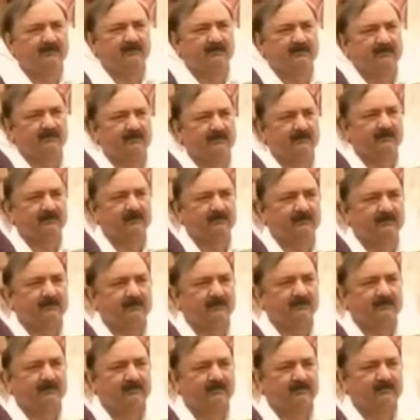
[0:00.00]

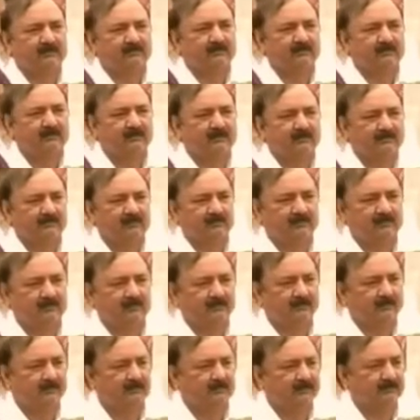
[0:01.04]

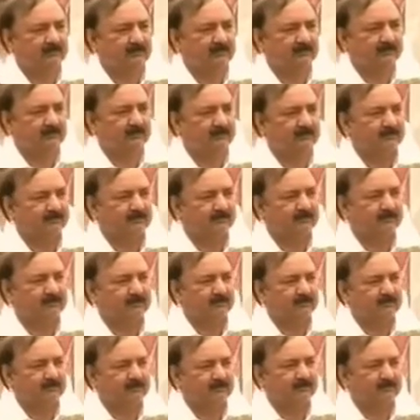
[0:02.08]

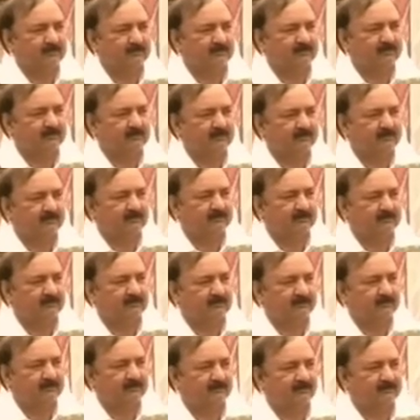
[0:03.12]

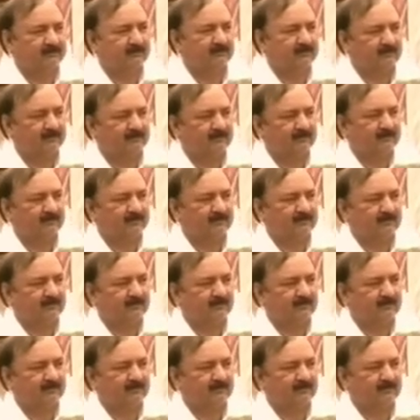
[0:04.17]
(silent)